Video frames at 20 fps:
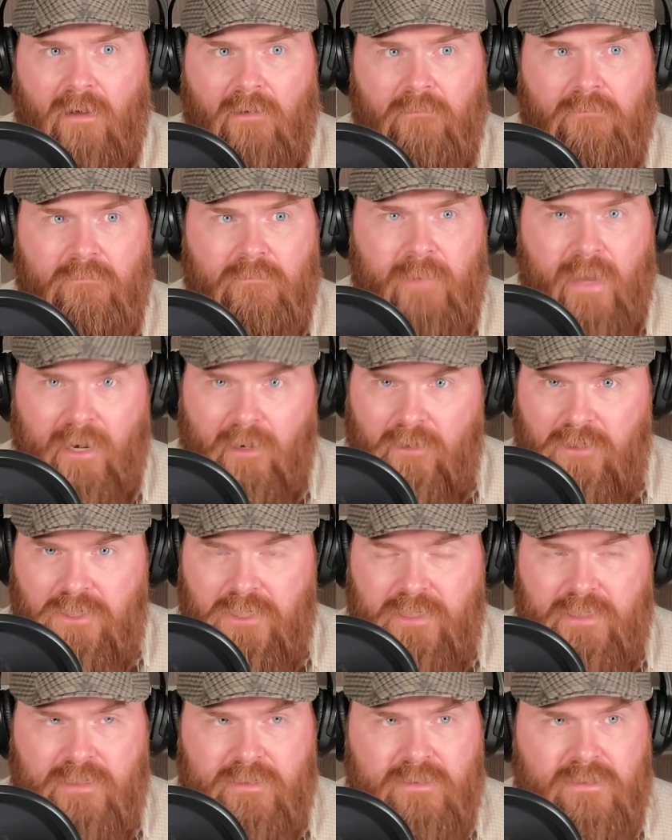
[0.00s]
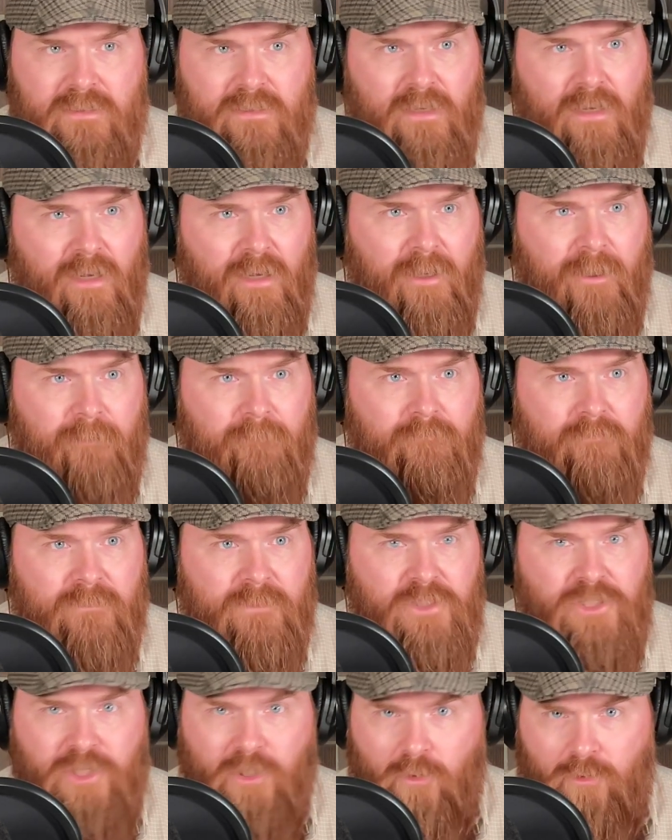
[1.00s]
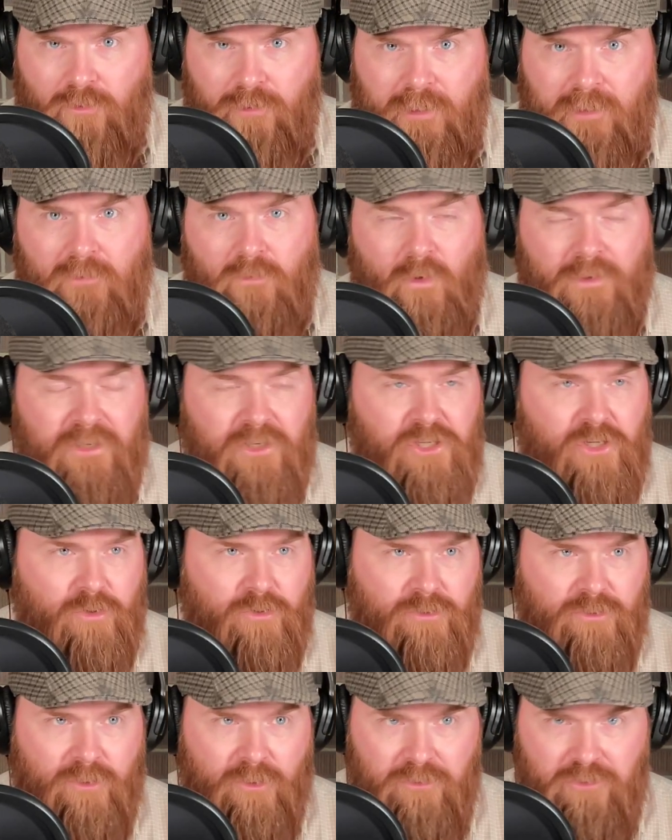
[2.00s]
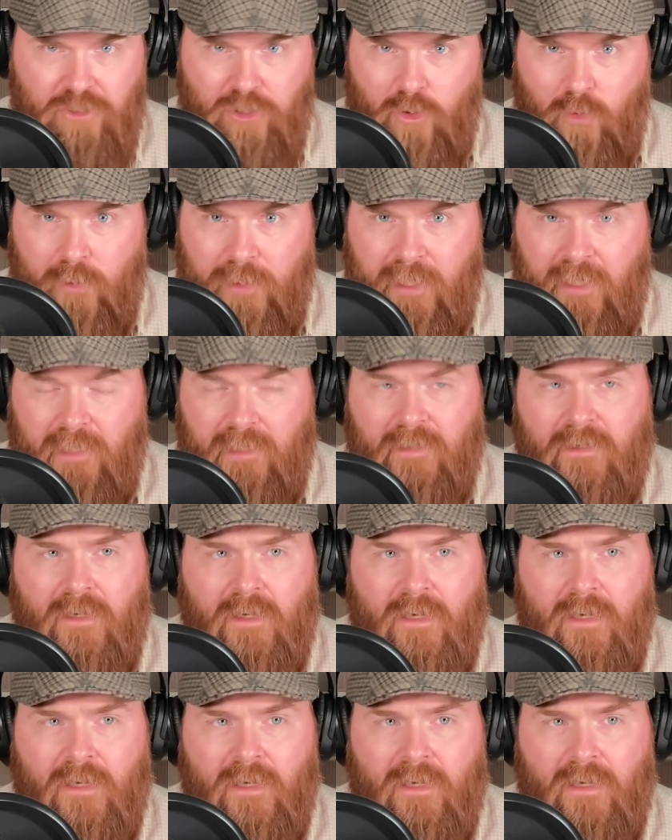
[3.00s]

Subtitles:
marriages, children, what the children are doing,